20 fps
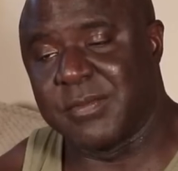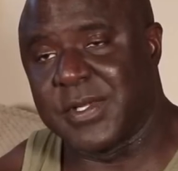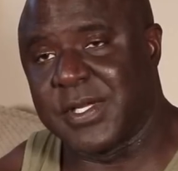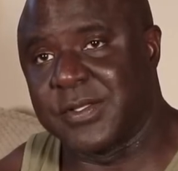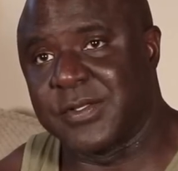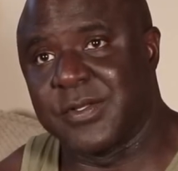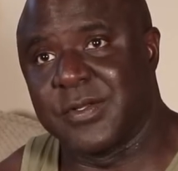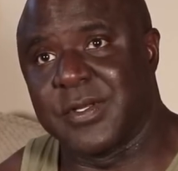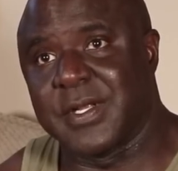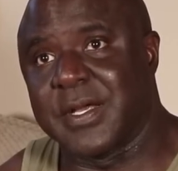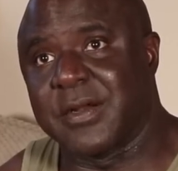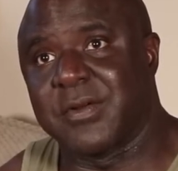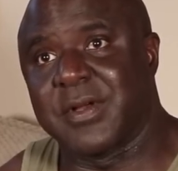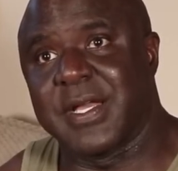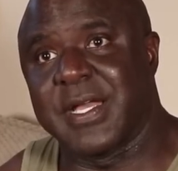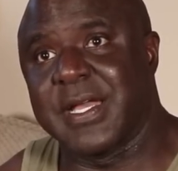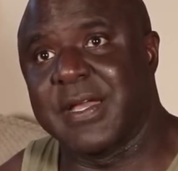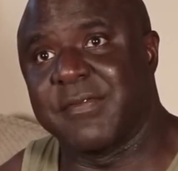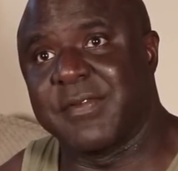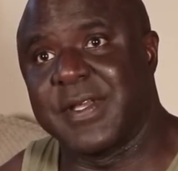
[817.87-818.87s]
I'm like, dude, I
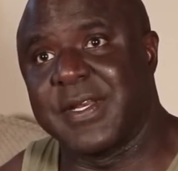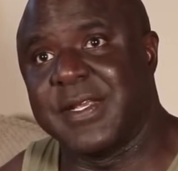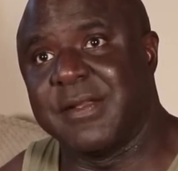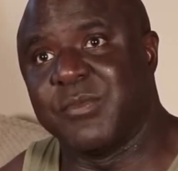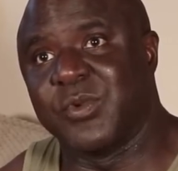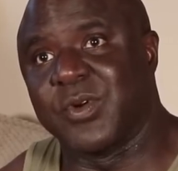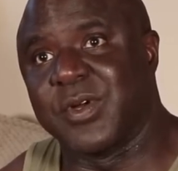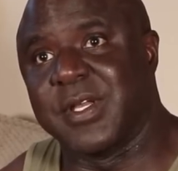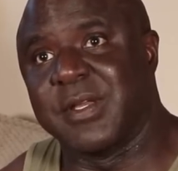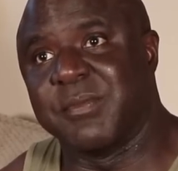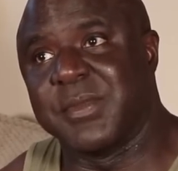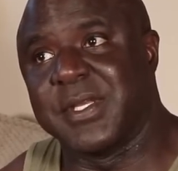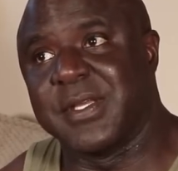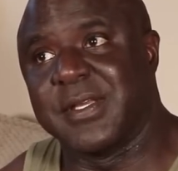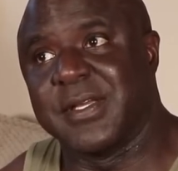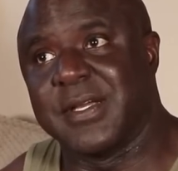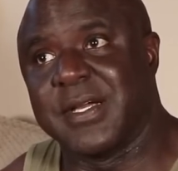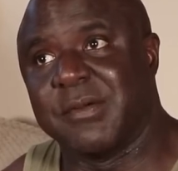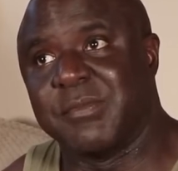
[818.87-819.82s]
don't have any more in me.